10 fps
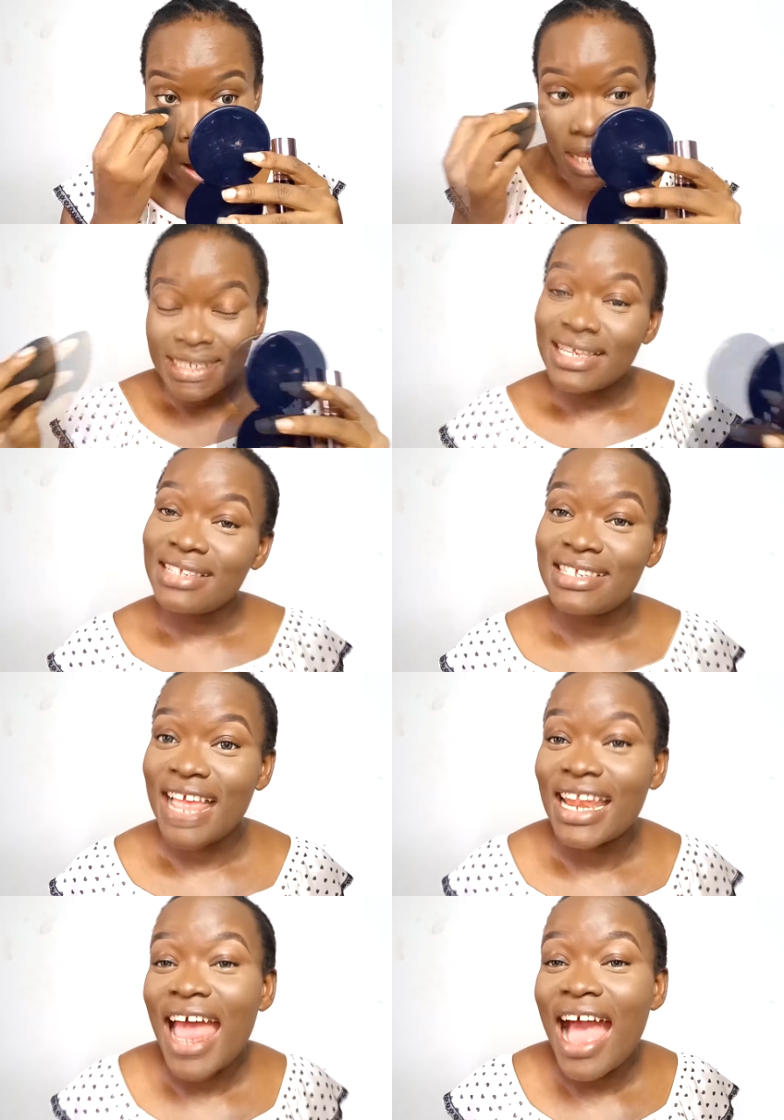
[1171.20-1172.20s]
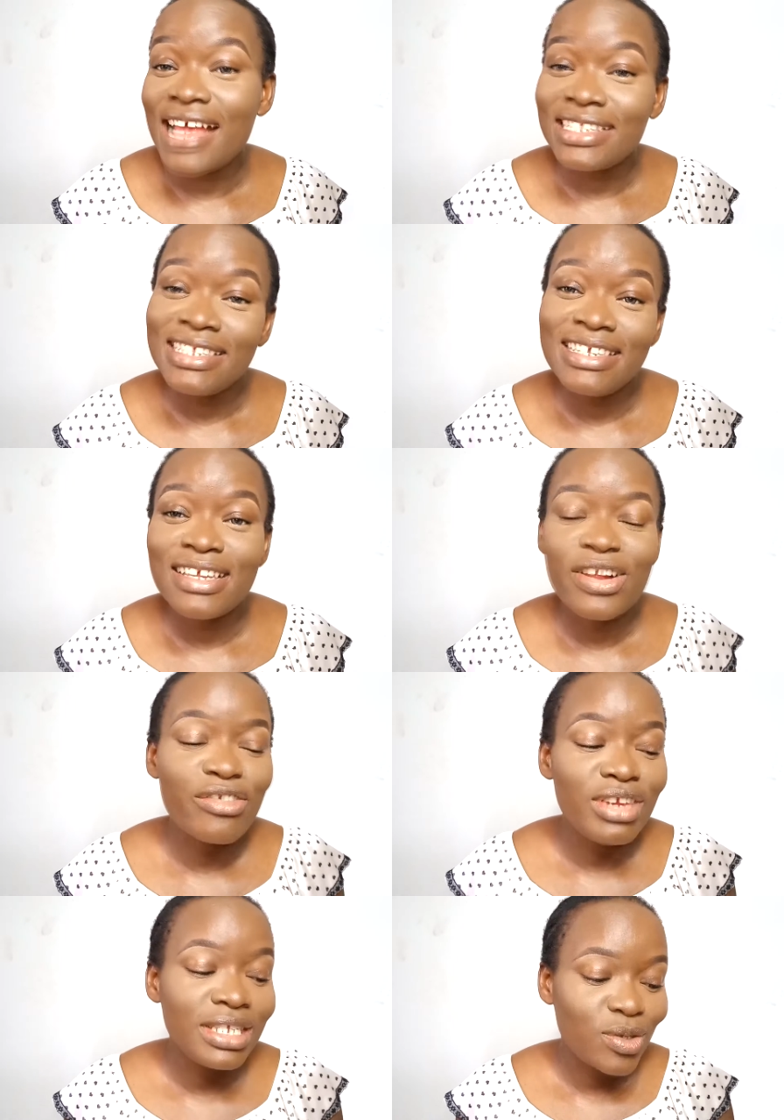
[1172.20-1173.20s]
it says it's an
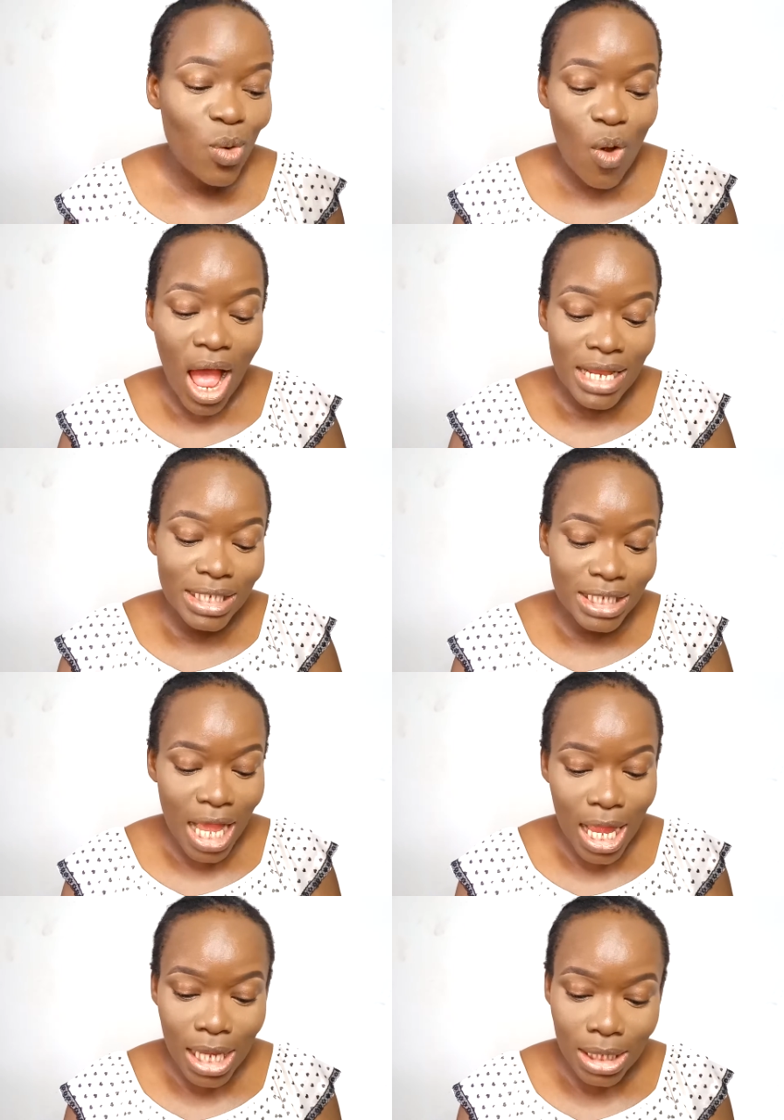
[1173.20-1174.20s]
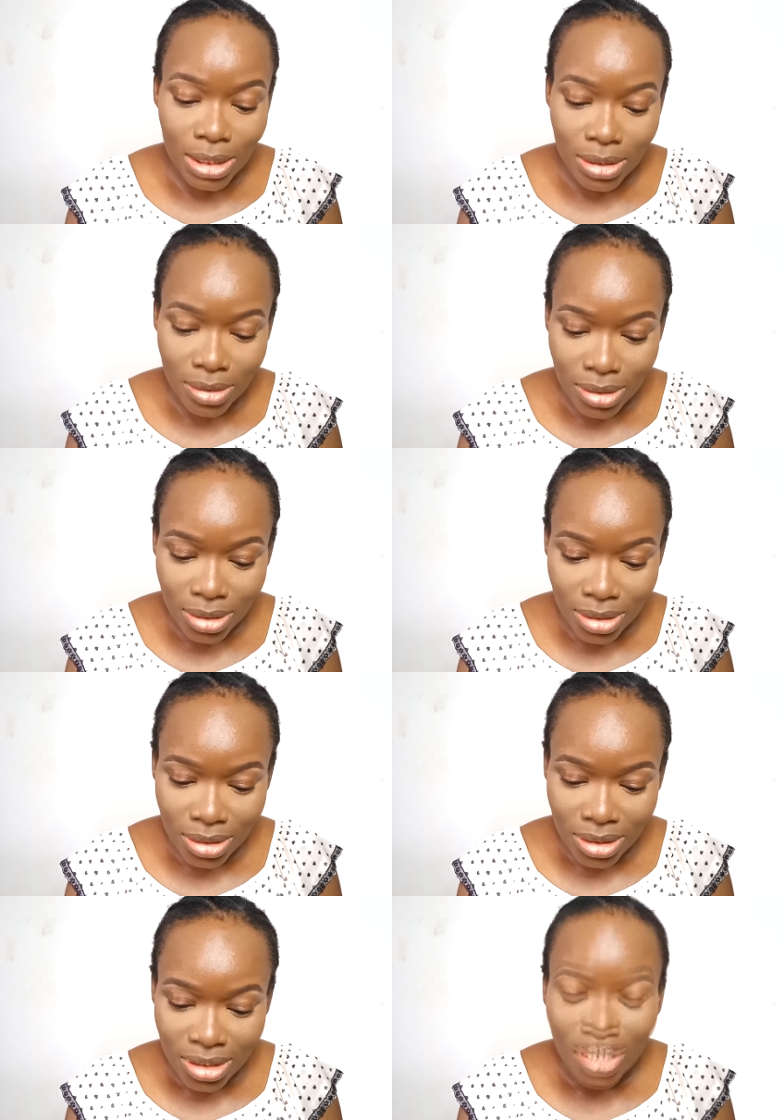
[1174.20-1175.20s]
anti-crease or
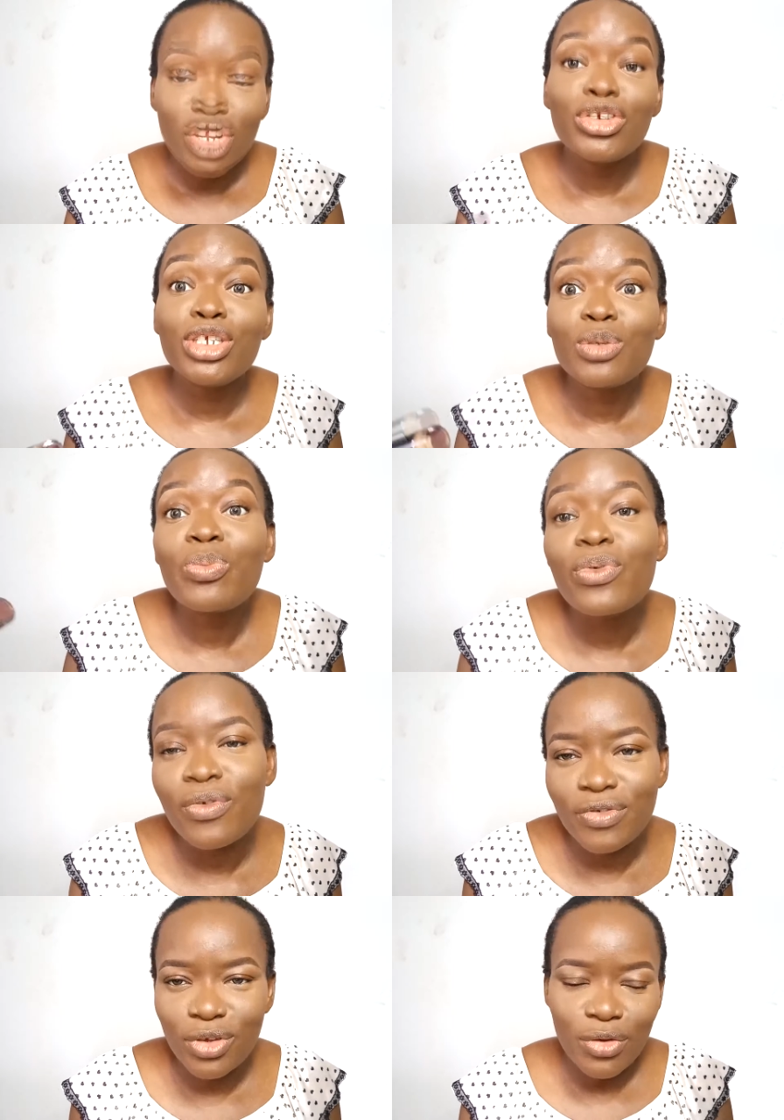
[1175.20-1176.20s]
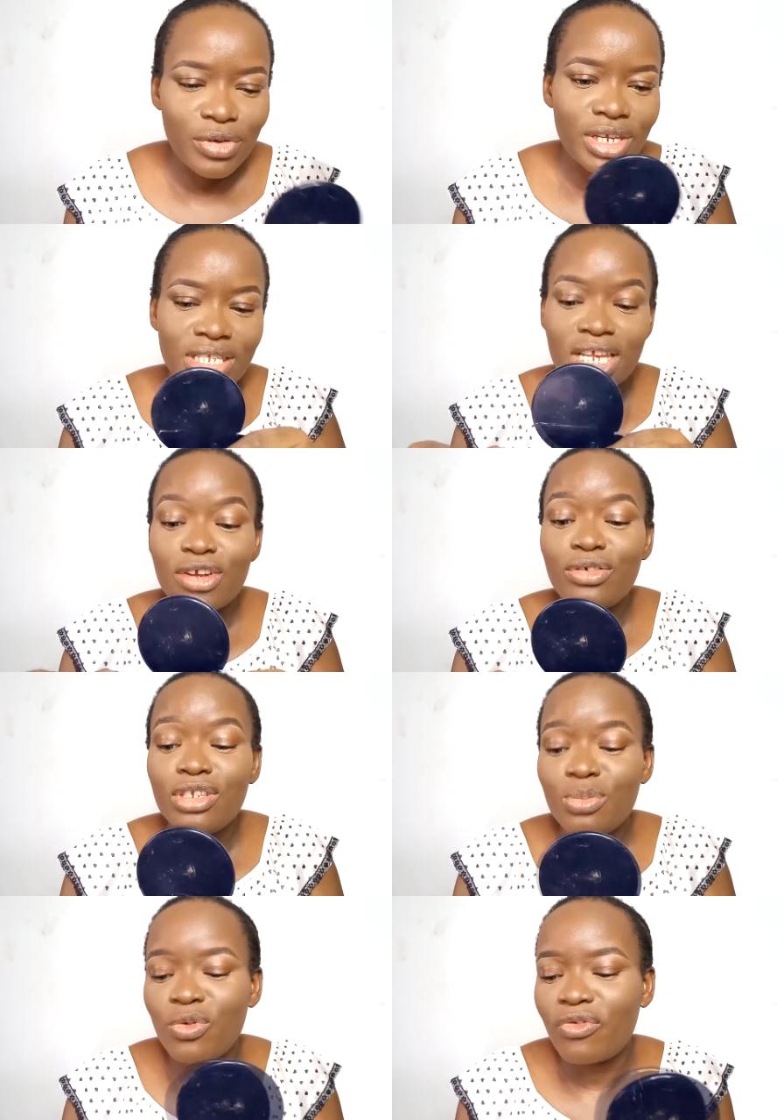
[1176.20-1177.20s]
anti-crease proof. Sorry, it's a
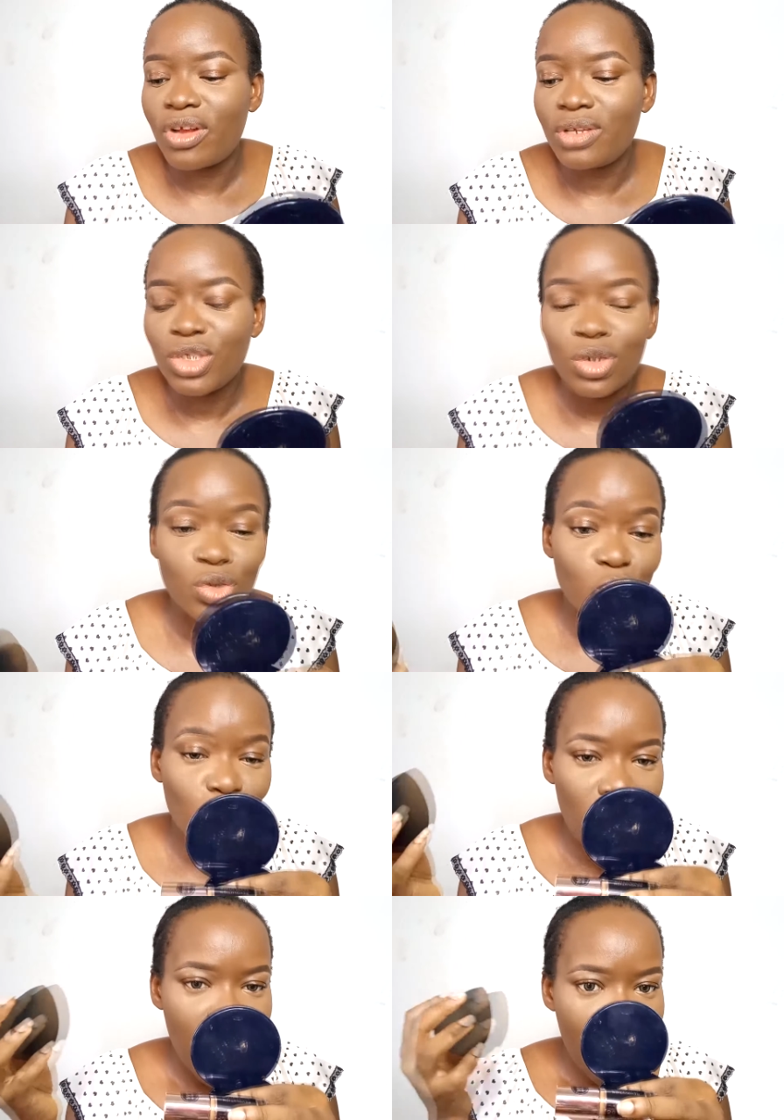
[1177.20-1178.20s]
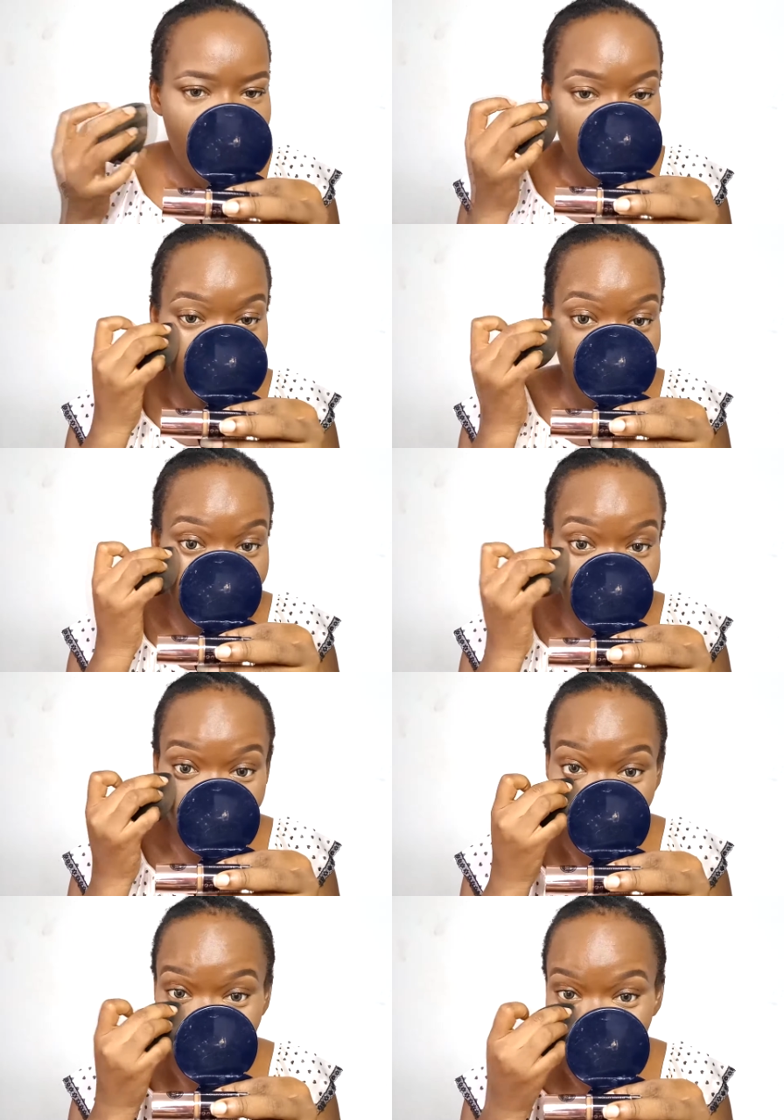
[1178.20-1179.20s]
crease proof foundation. So
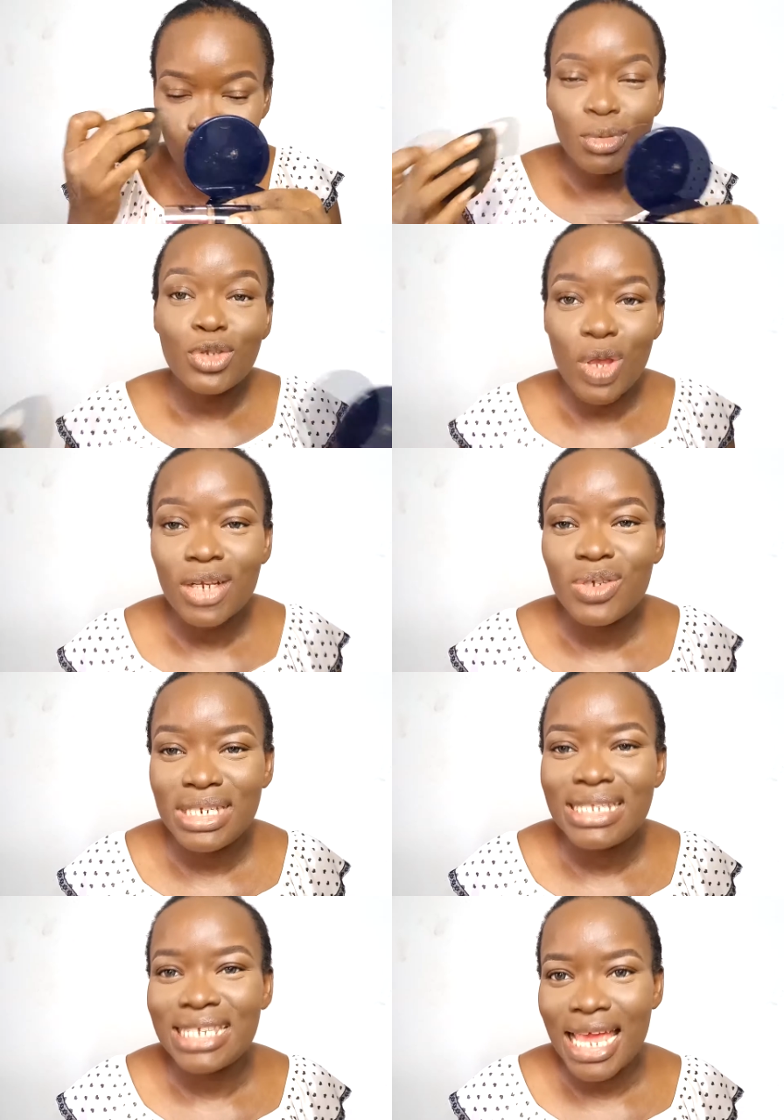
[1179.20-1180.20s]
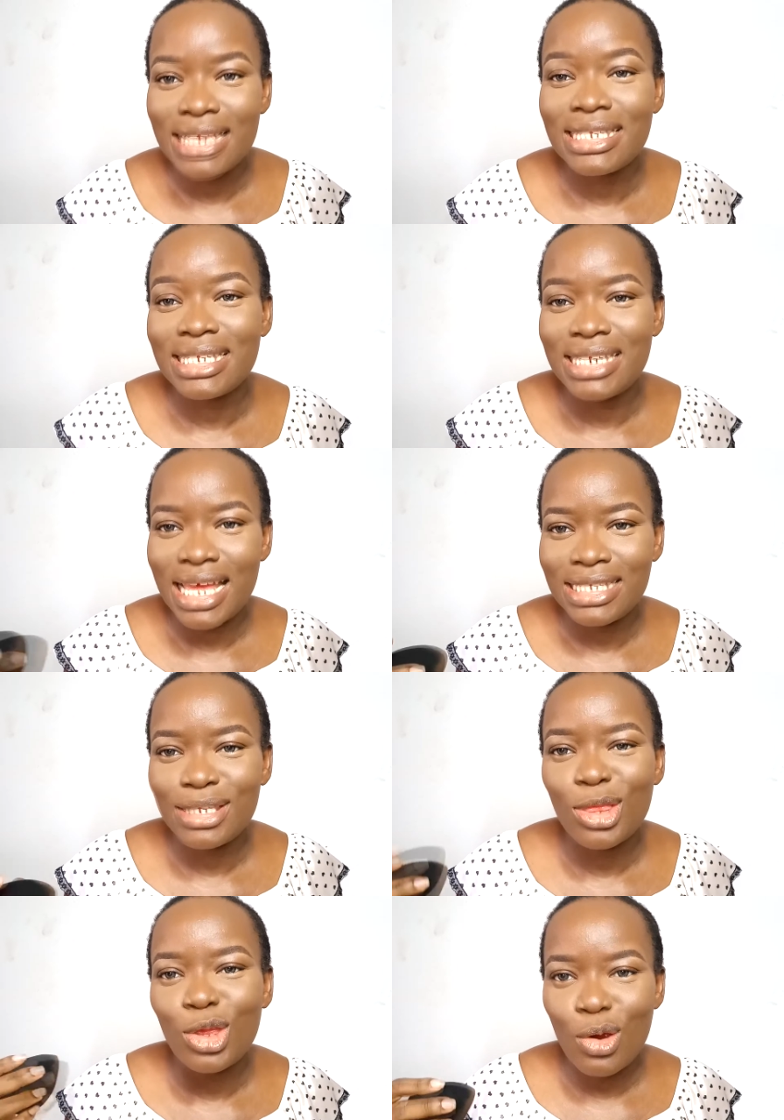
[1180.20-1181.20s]
for me to actually test that
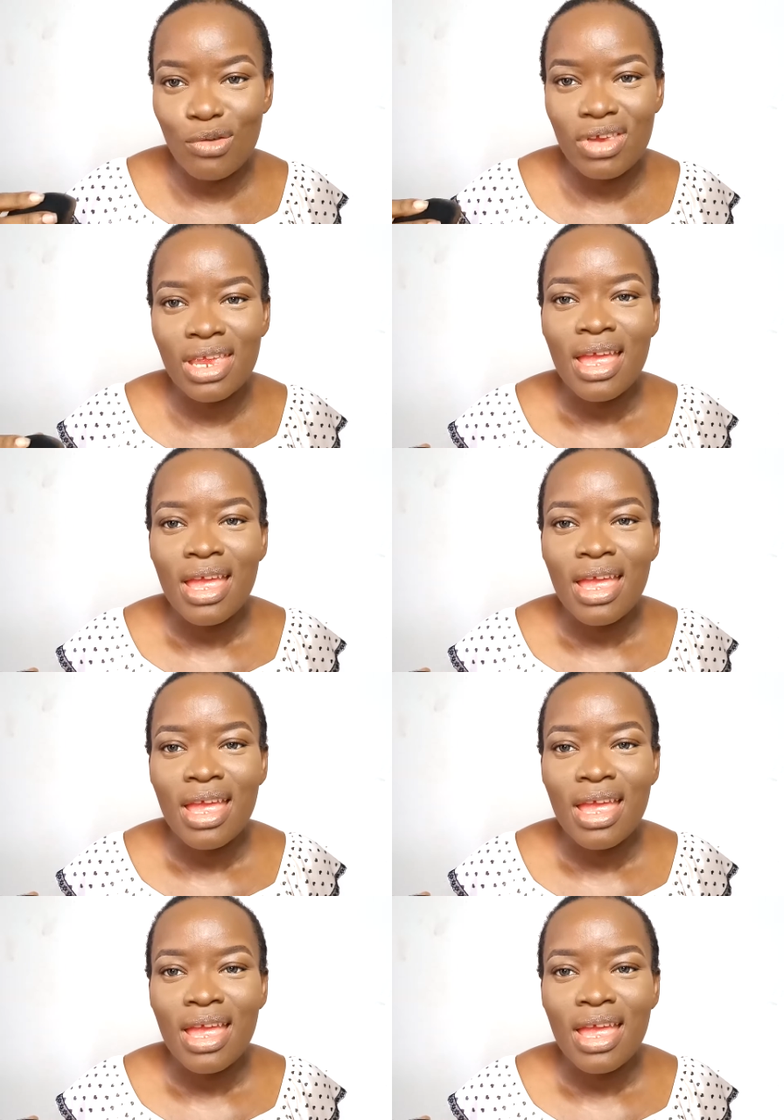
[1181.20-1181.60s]
theory,